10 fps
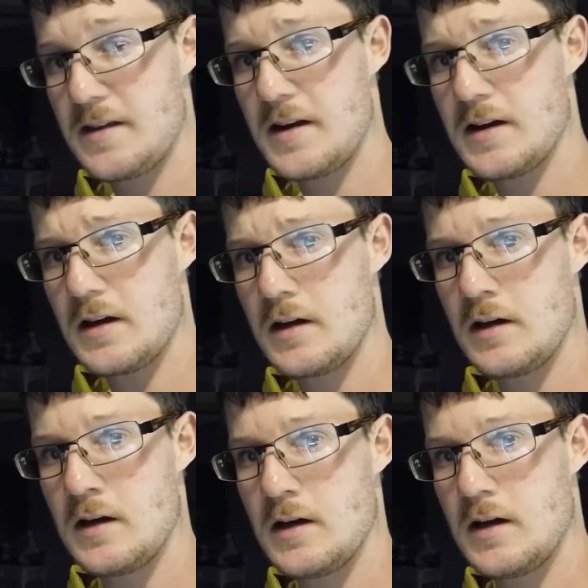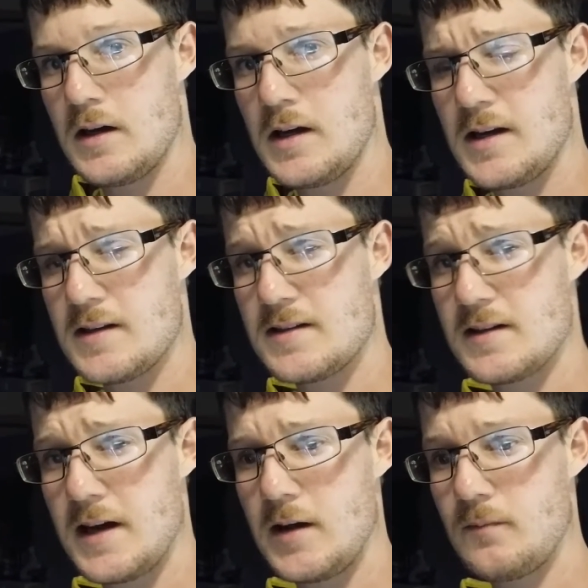I think he has
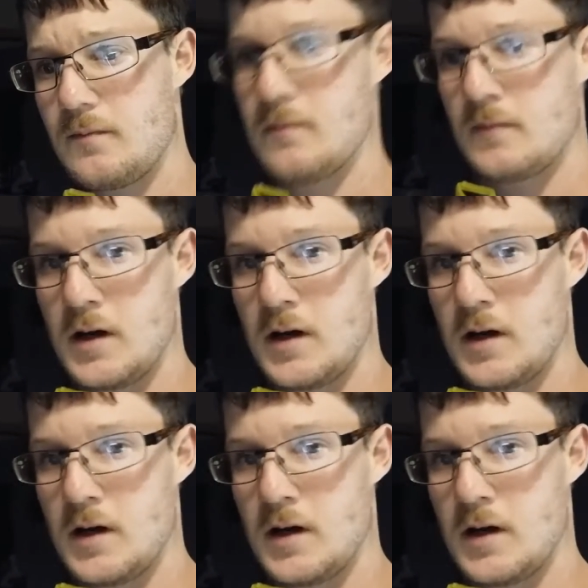a name.